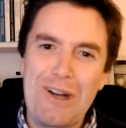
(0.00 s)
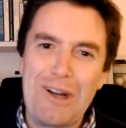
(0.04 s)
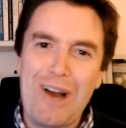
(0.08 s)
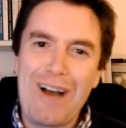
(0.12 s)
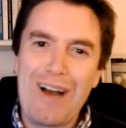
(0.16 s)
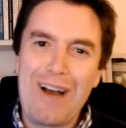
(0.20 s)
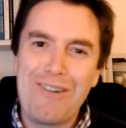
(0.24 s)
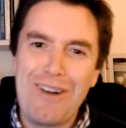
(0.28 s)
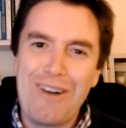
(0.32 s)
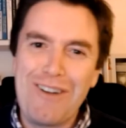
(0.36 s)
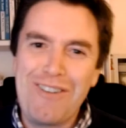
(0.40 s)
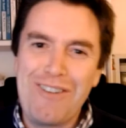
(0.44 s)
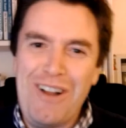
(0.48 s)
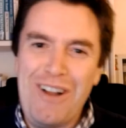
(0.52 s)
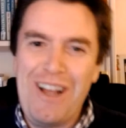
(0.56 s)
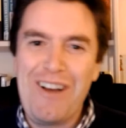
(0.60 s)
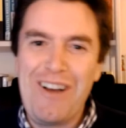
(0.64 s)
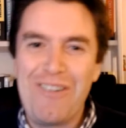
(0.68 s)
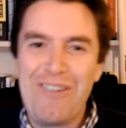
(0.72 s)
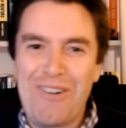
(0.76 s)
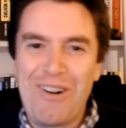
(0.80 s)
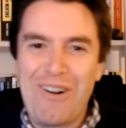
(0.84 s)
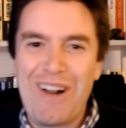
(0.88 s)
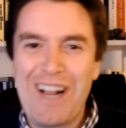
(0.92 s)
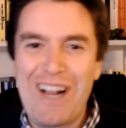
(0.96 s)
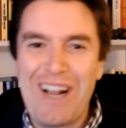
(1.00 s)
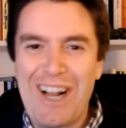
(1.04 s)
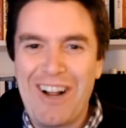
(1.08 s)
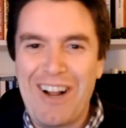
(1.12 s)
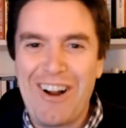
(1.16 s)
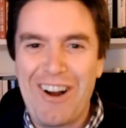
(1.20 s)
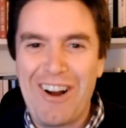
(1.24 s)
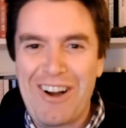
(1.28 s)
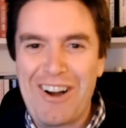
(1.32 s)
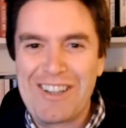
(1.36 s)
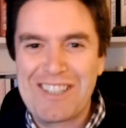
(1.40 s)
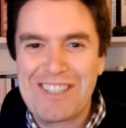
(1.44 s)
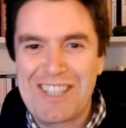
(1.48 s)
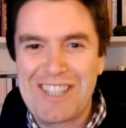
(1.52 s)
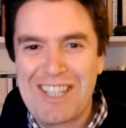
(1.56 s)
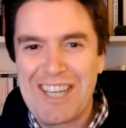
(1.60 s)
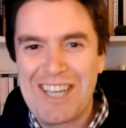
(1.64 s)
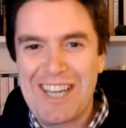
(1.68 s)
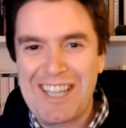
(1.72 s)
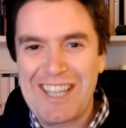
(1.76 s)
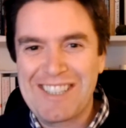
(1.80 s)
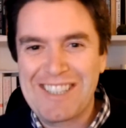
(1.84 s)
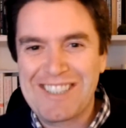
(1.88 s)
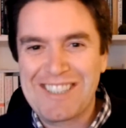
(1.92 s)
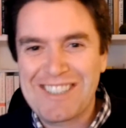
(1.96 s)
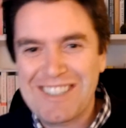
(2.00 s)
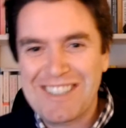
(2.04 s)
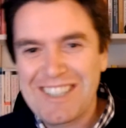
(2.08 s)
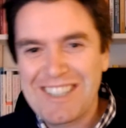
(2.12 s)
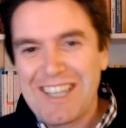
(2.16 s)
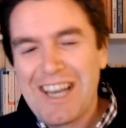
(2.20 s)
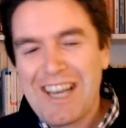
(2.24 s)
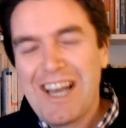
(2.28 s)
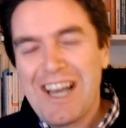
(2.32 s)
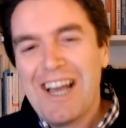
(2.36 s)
how often have we heard this?